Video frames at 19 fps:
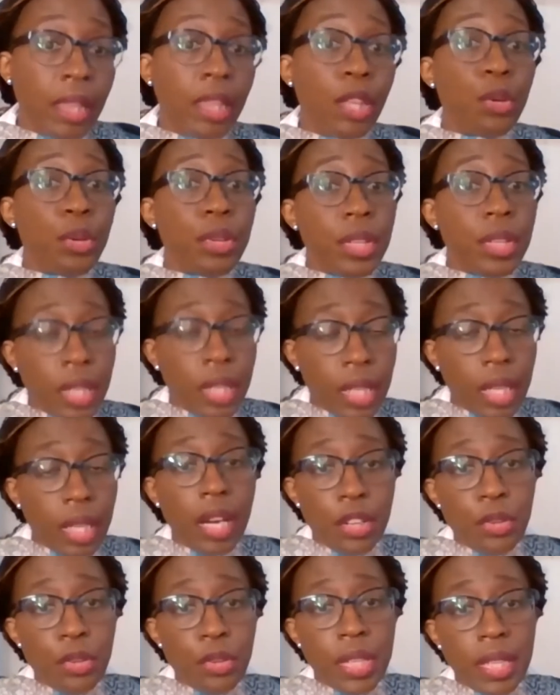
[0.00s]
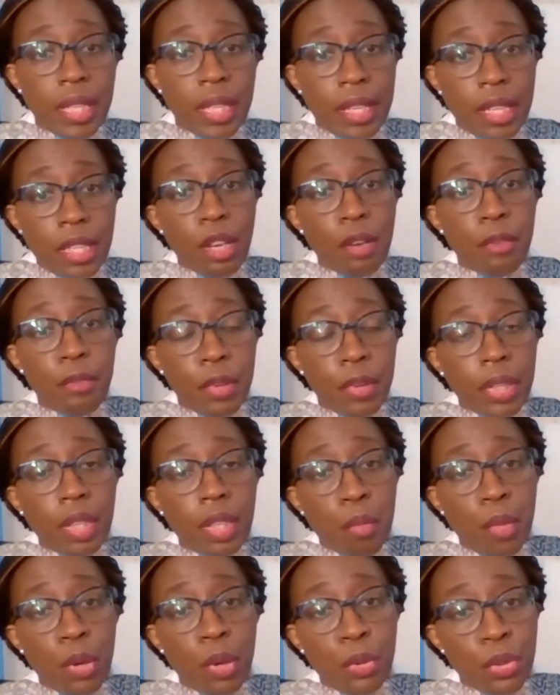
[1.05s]
Those are the countries that are suffering
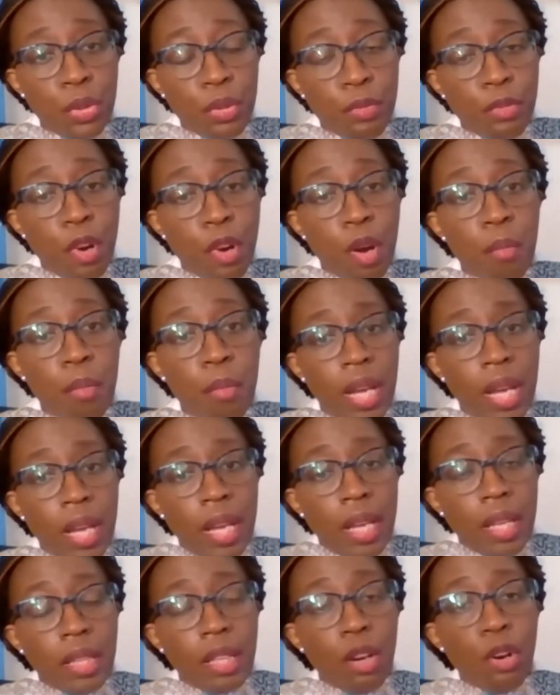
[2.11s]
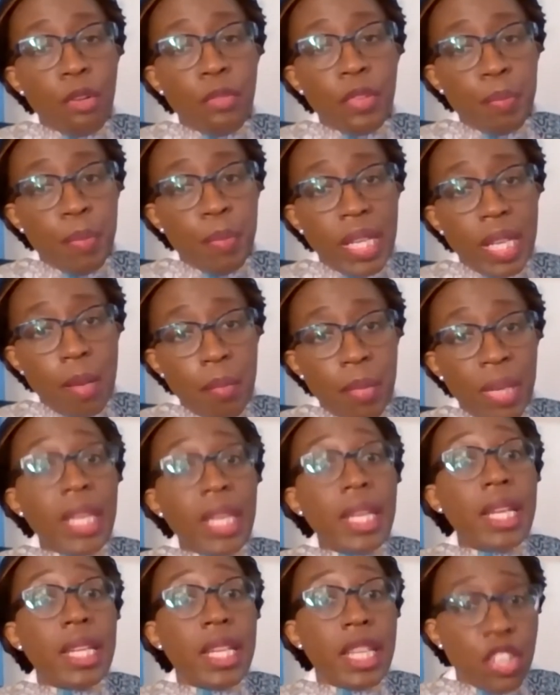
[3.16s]
the most from the COVID pandemic,
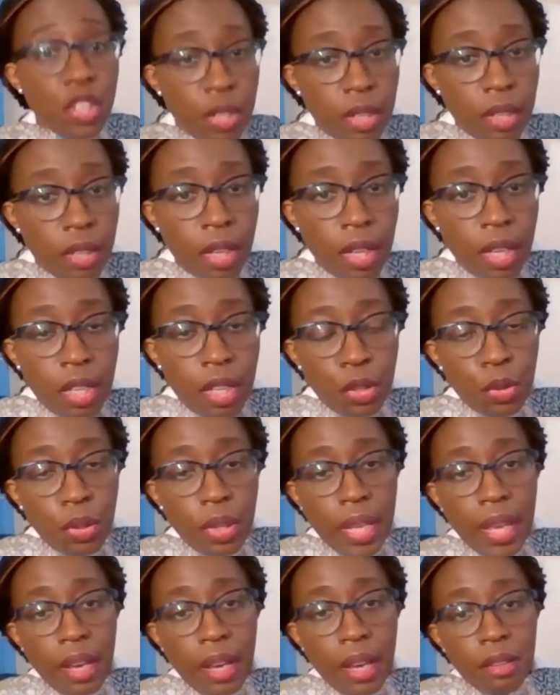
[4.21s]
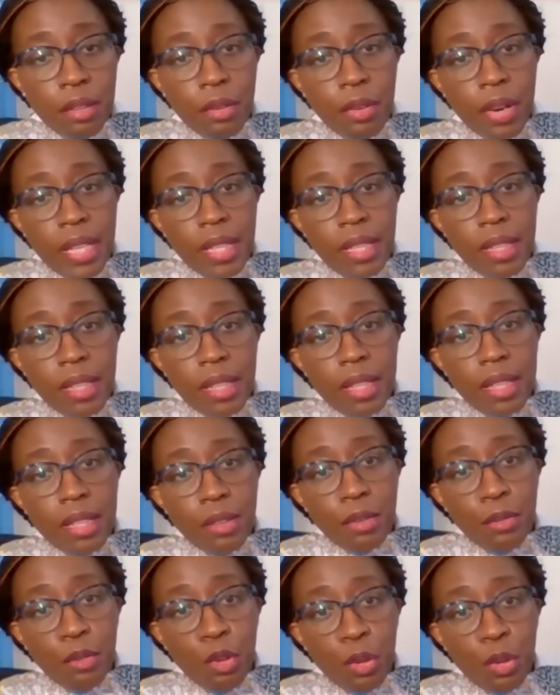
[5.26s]
in addition to the health crisis,
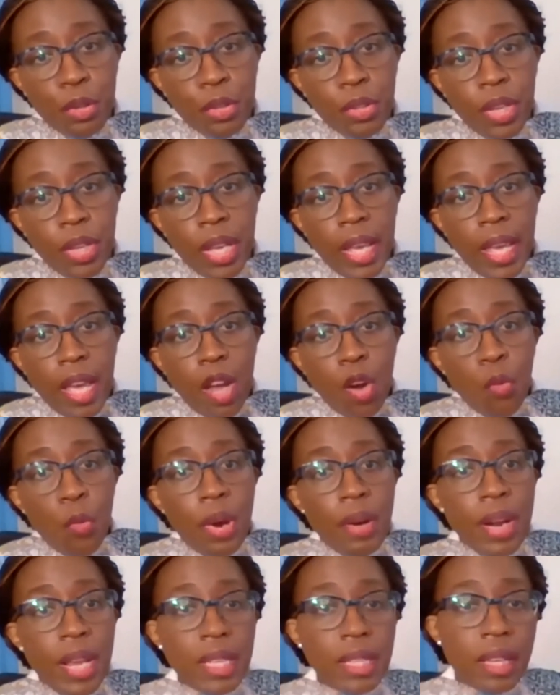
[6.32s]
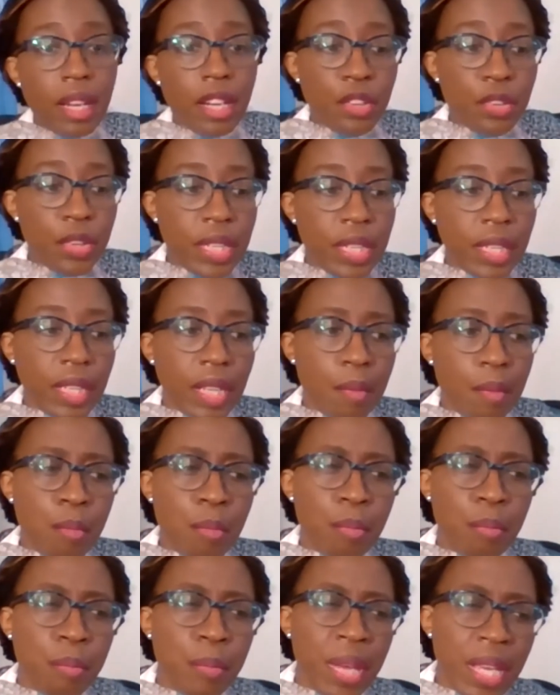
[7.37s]
of course. Whereas countries that are
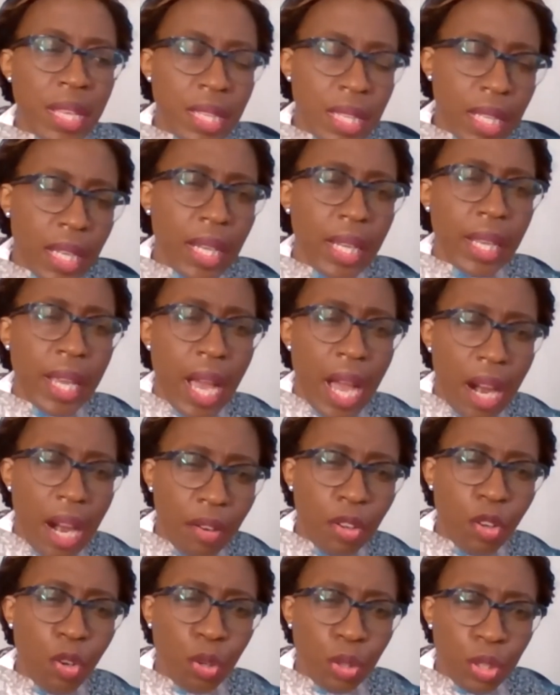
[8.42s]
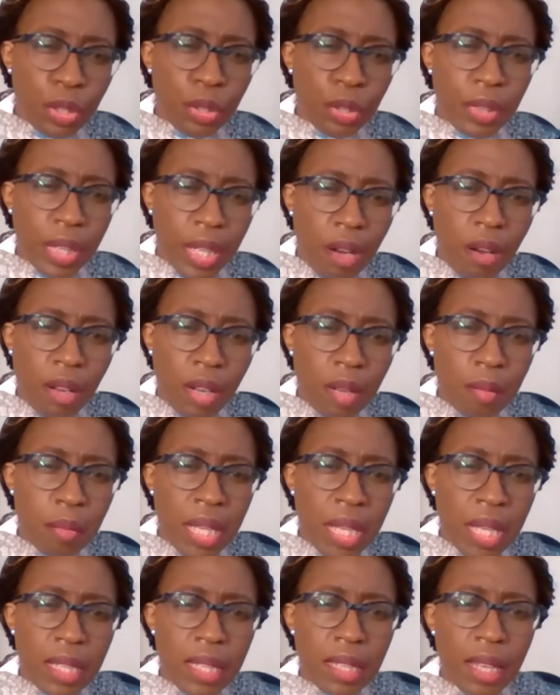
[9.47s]
basically agricultural
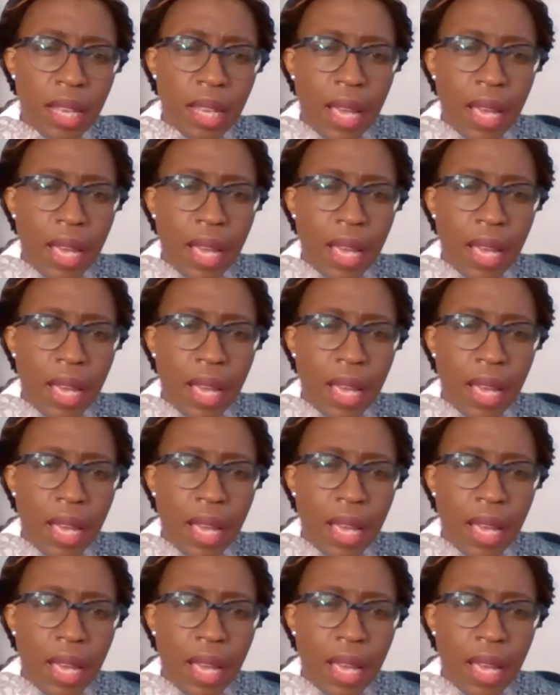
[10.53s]
economies